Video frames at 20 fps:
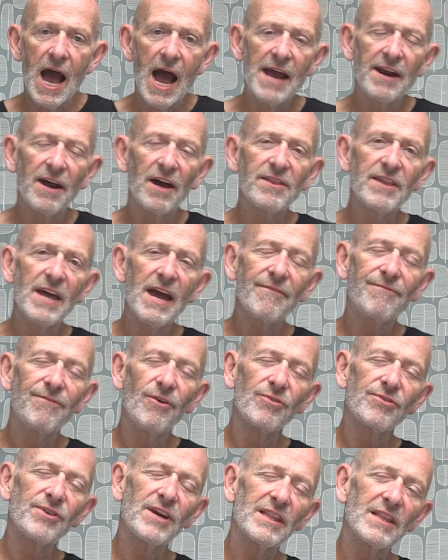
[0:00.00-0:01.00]
And I
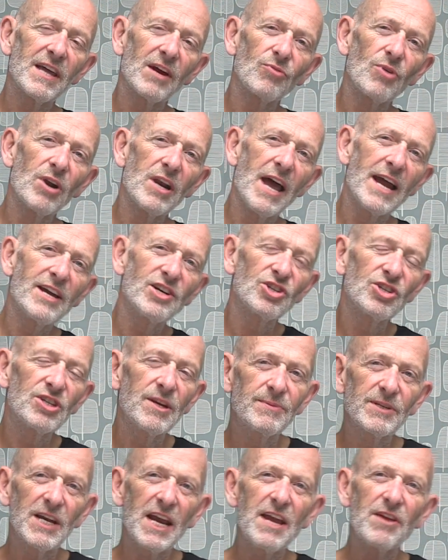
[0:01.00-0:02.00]
therefore think that
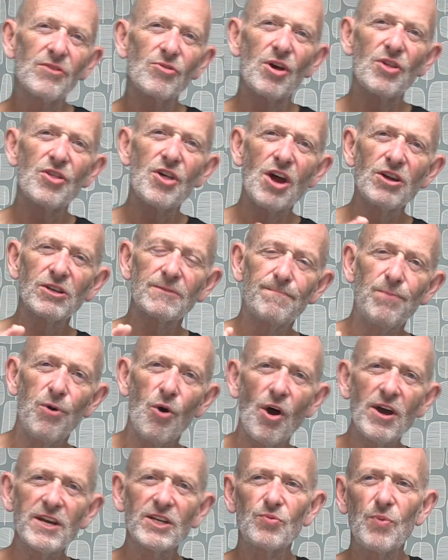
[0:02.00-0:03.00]
relationships, either those
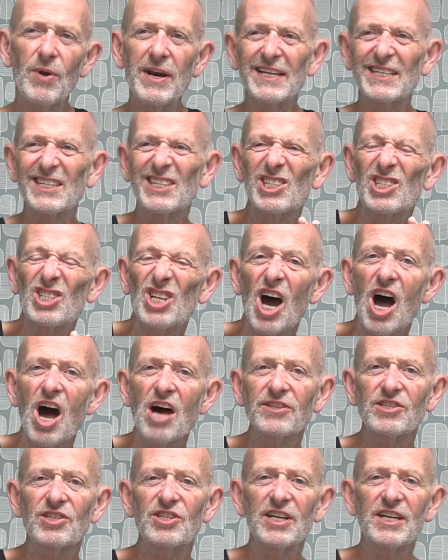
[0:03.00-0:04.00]
points when it
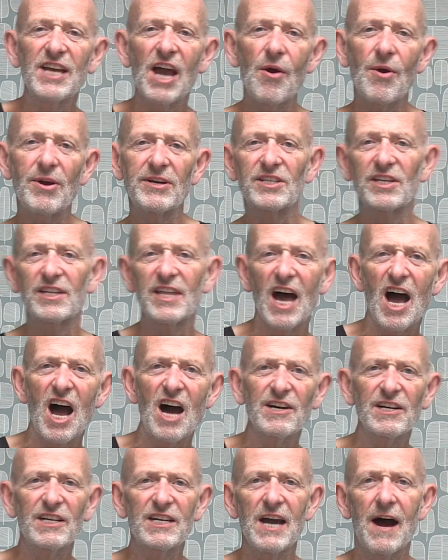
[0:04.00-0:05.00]
starts to go into that
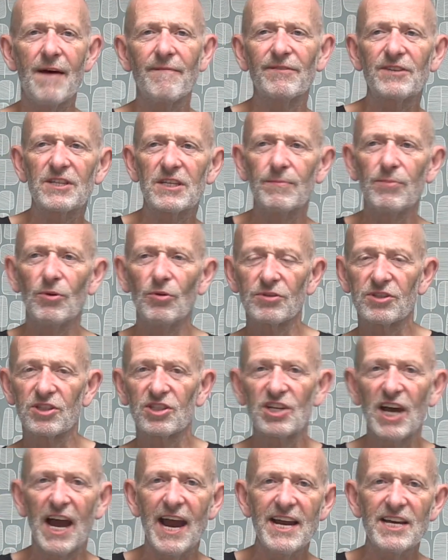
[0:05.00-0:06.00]
uncomfortable
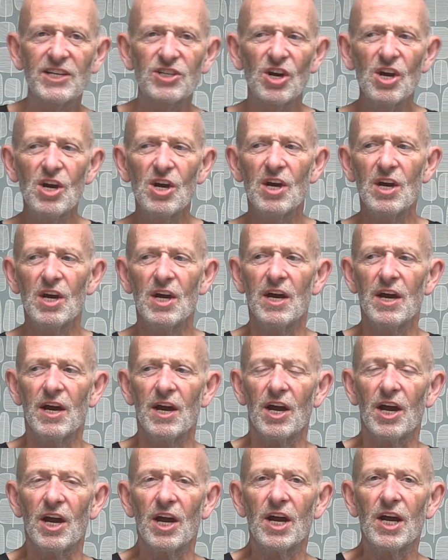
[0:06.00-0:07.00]
stage,
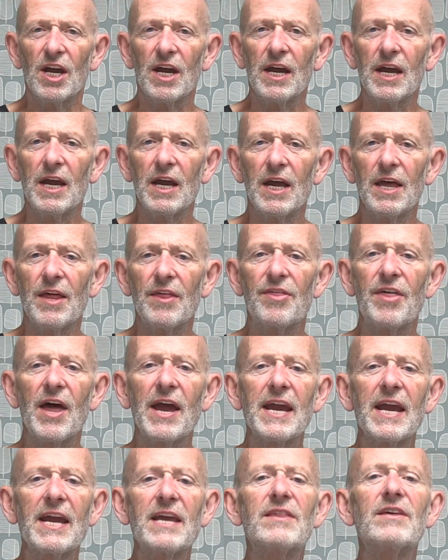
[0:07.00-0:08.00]

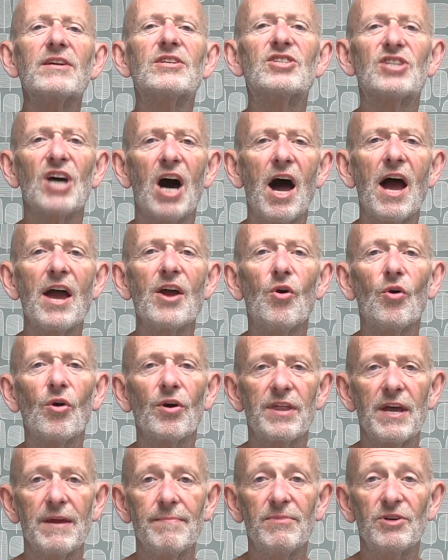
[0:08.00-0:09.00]
they either die or they